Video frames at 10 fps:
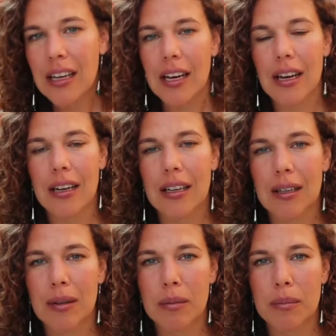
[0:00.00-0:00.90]

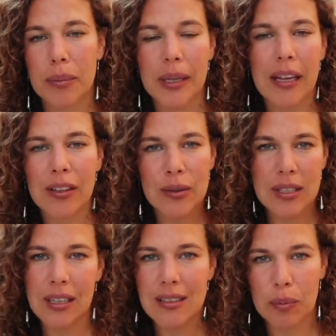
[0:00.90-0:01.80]
but I'll use
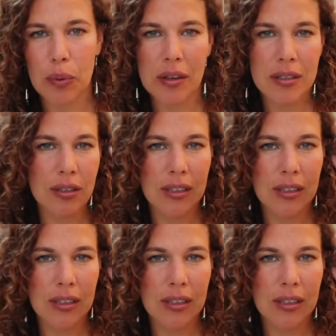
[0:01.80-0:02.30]
it as a bronzer,